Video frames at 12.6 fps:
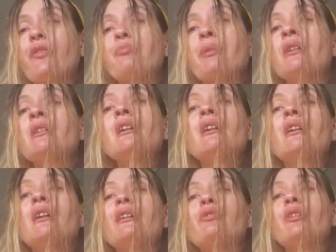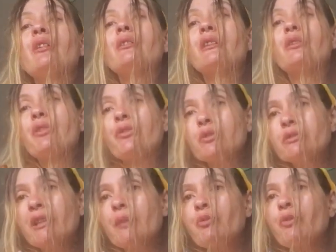But however, there is no
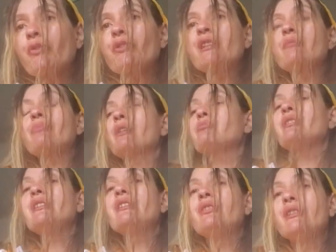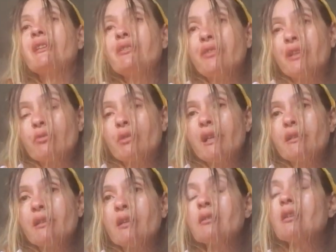time to sleep and believe in anything right
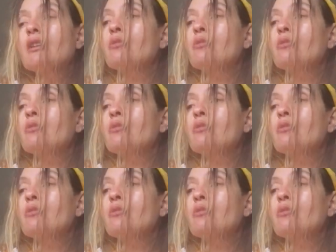now.